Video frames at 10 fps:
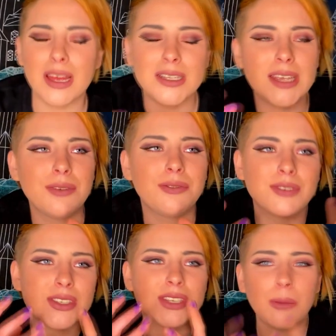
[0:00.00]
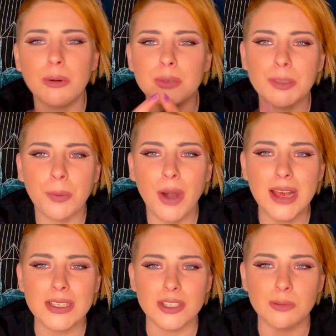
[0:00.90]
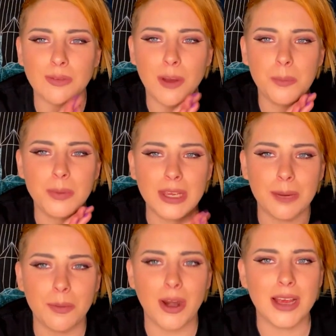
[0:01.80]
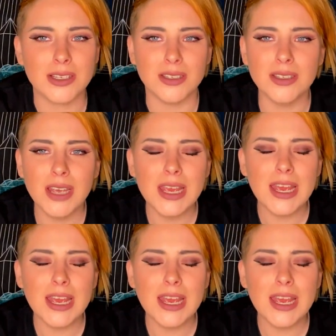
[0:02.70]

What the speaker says: as if someone was present without being present.